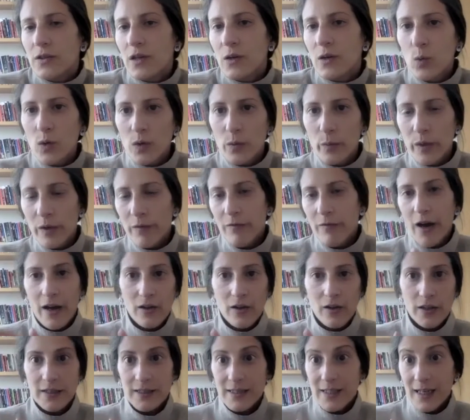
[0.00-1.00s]
there will be
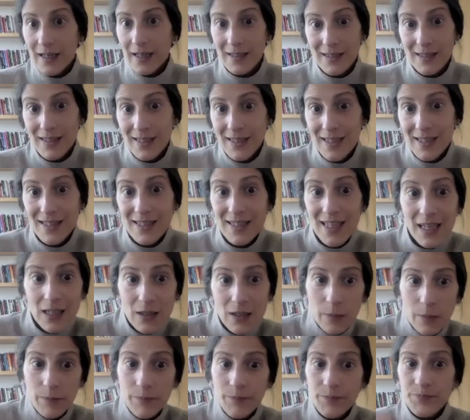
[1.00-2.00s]
violence against the state